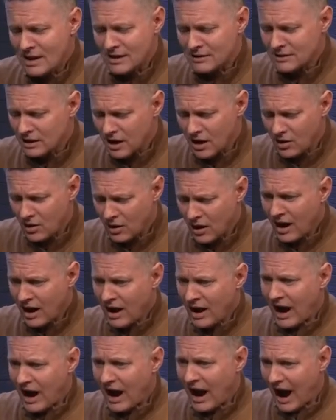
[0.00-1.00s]
to go
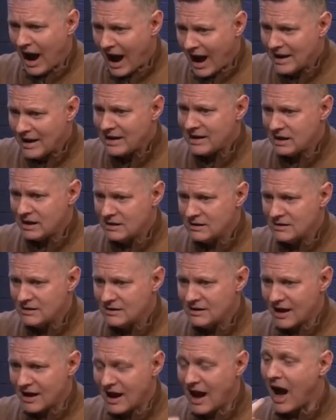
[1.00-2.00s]
I can
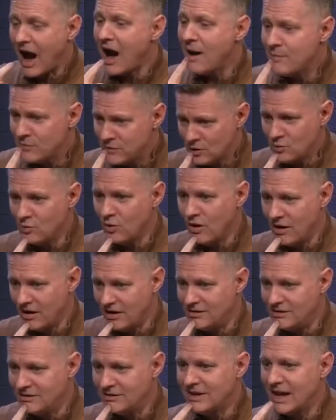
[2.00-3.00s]
I'm the
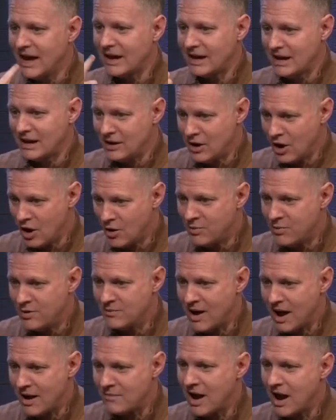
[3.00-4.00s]
one that can open
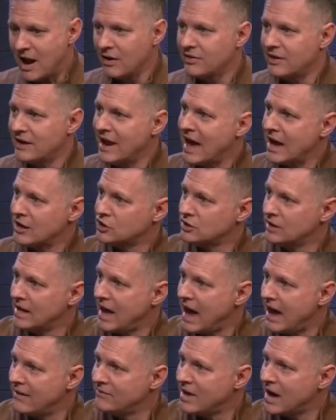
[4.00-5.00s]
my mouth and actually
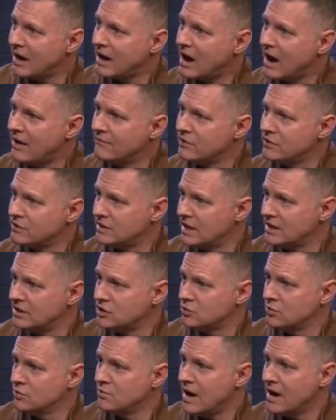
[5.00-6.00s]
have that
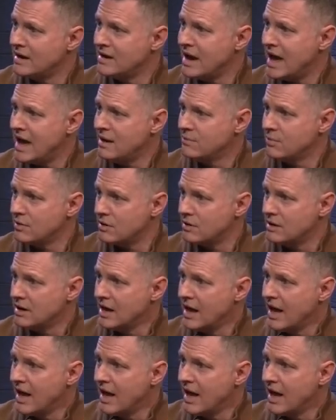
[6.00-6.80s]
conversation with my neighbor.